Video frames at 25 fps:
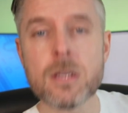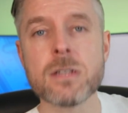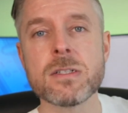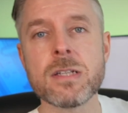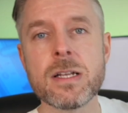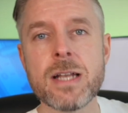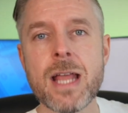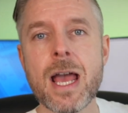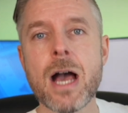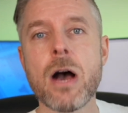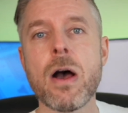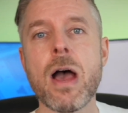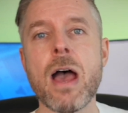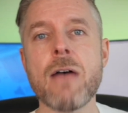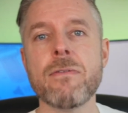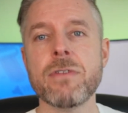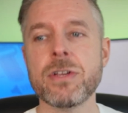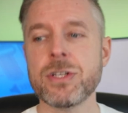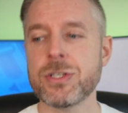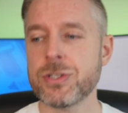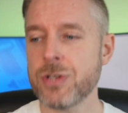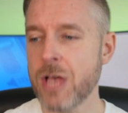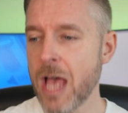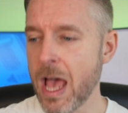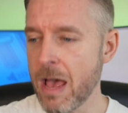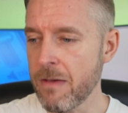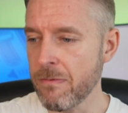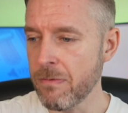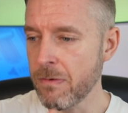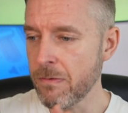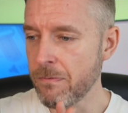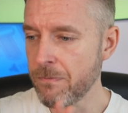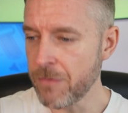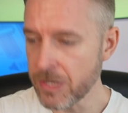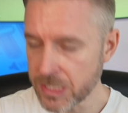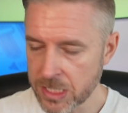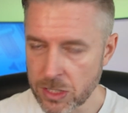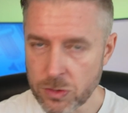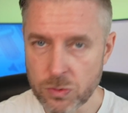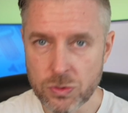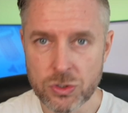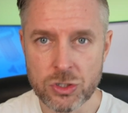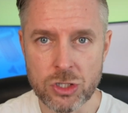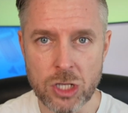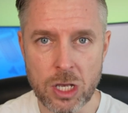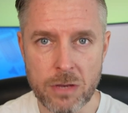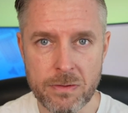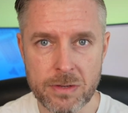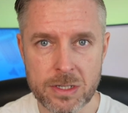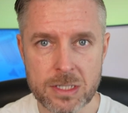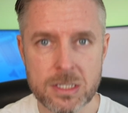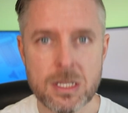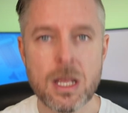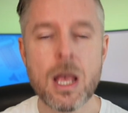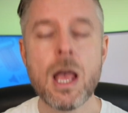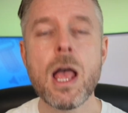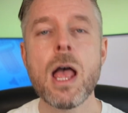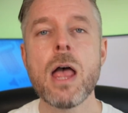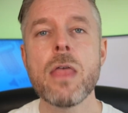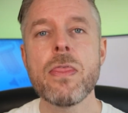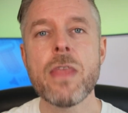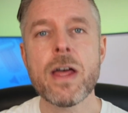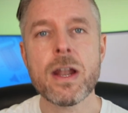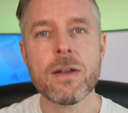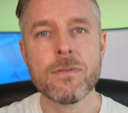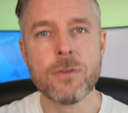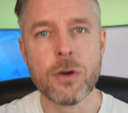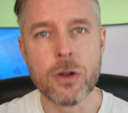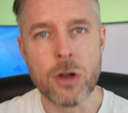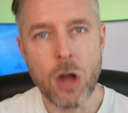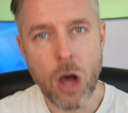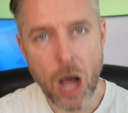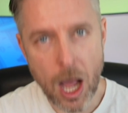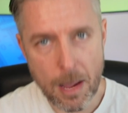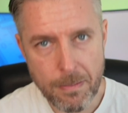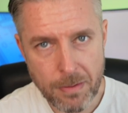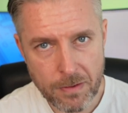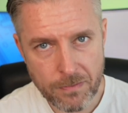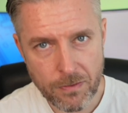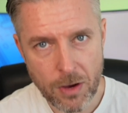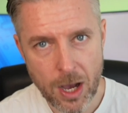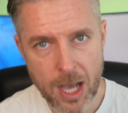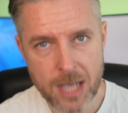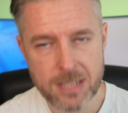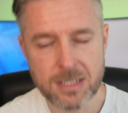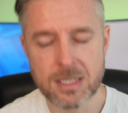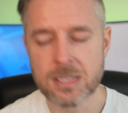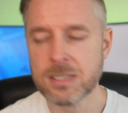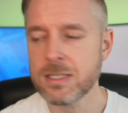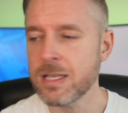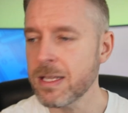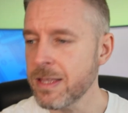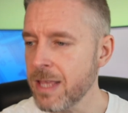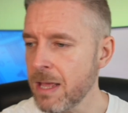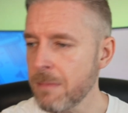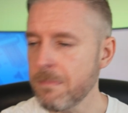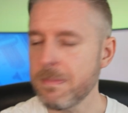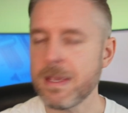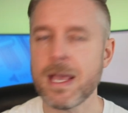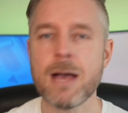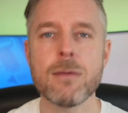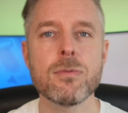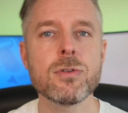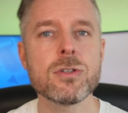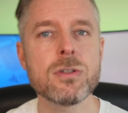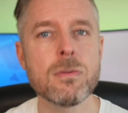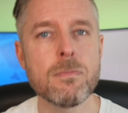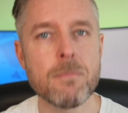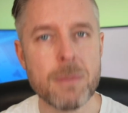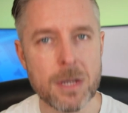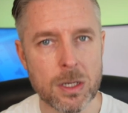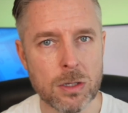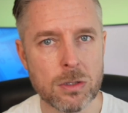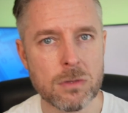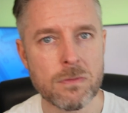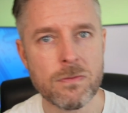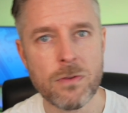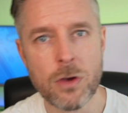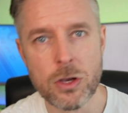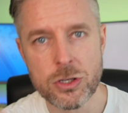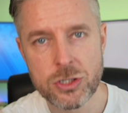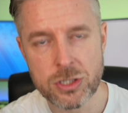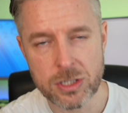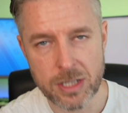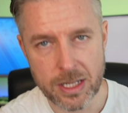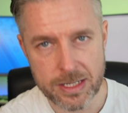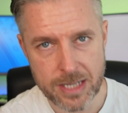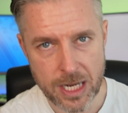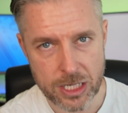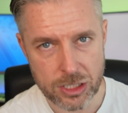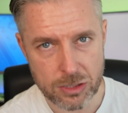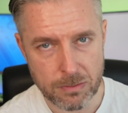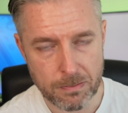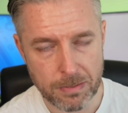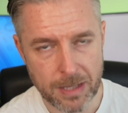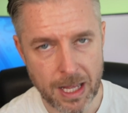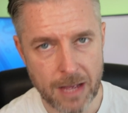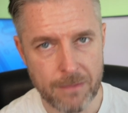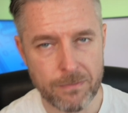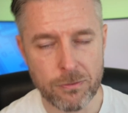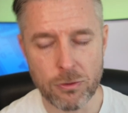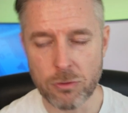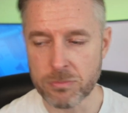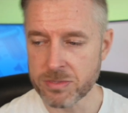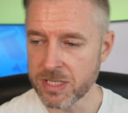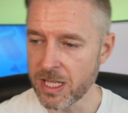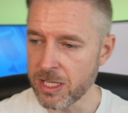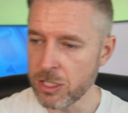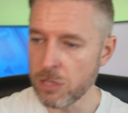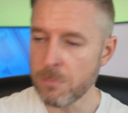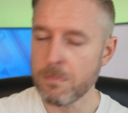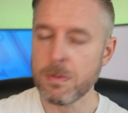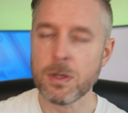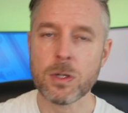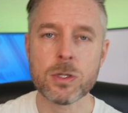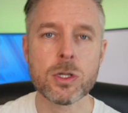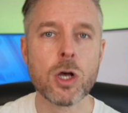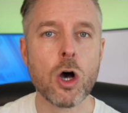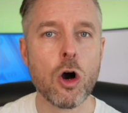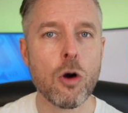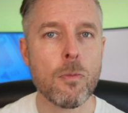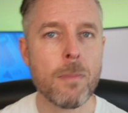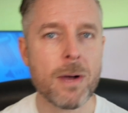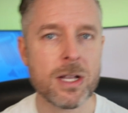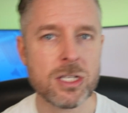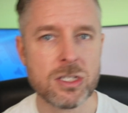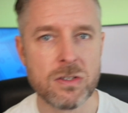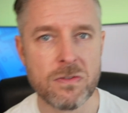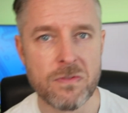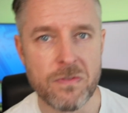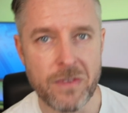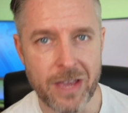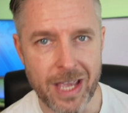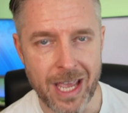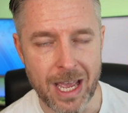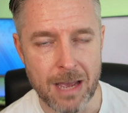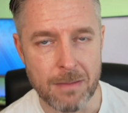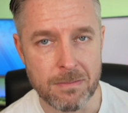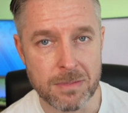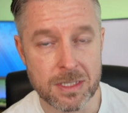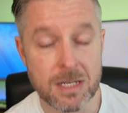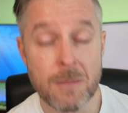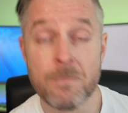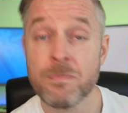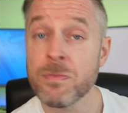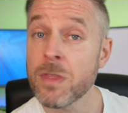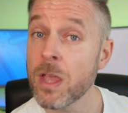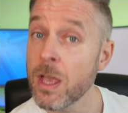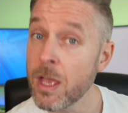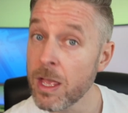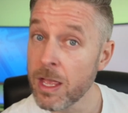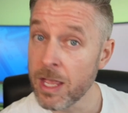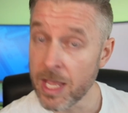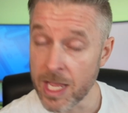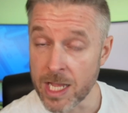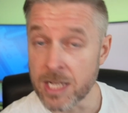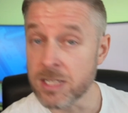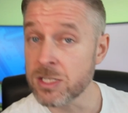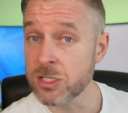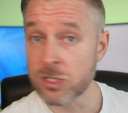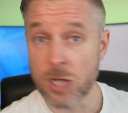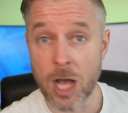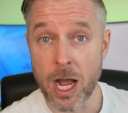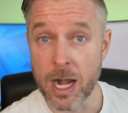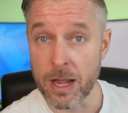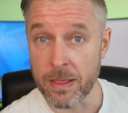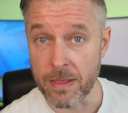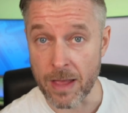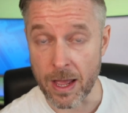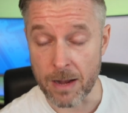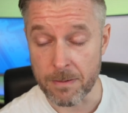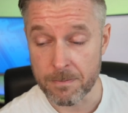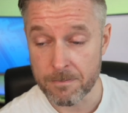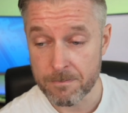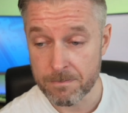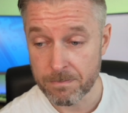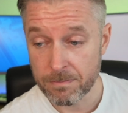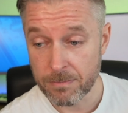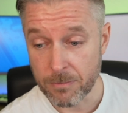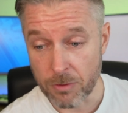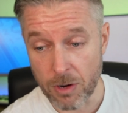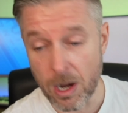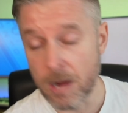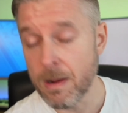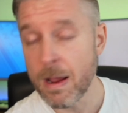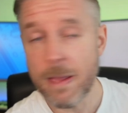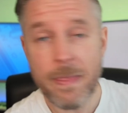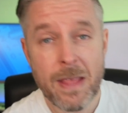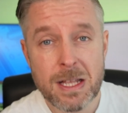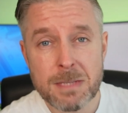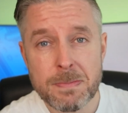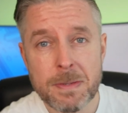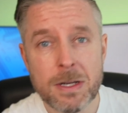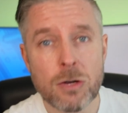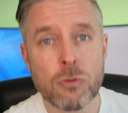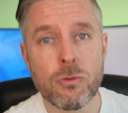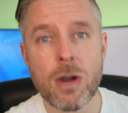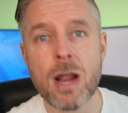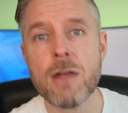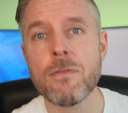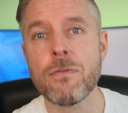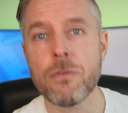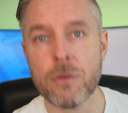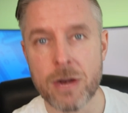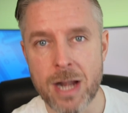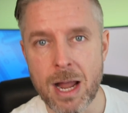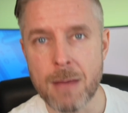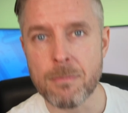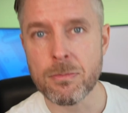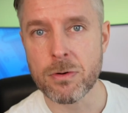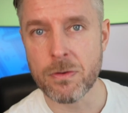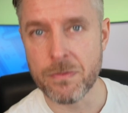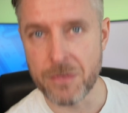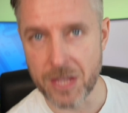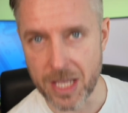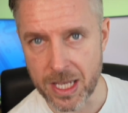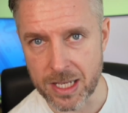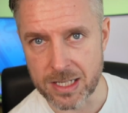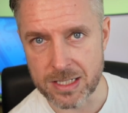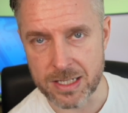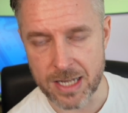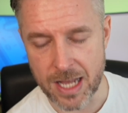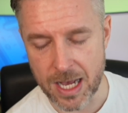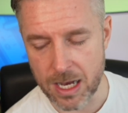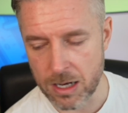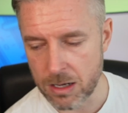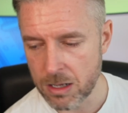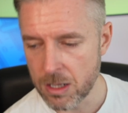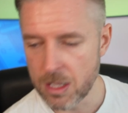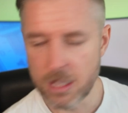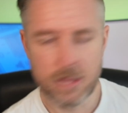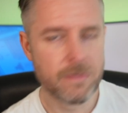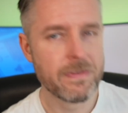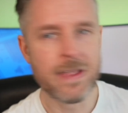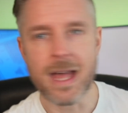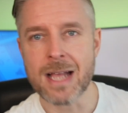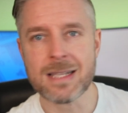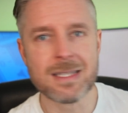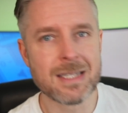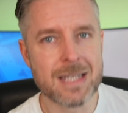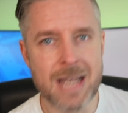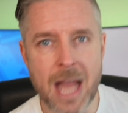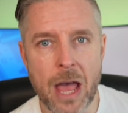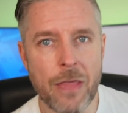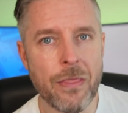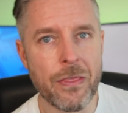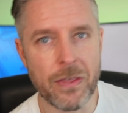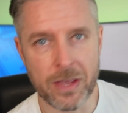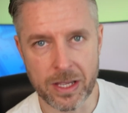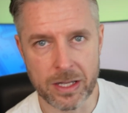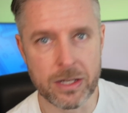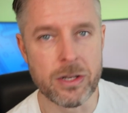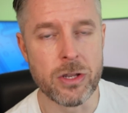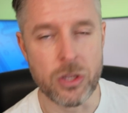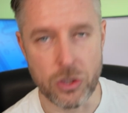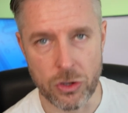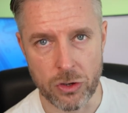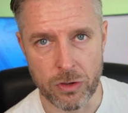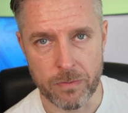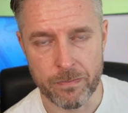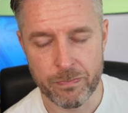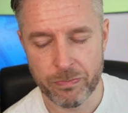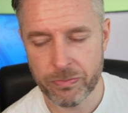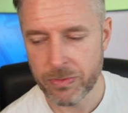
to now having to have physical servers that have got hypervisors to then be able to build virtualization platforms. And you build a whole bunch of V Ms inside of that, right? And that's been around for a number of years now. That's nothing new.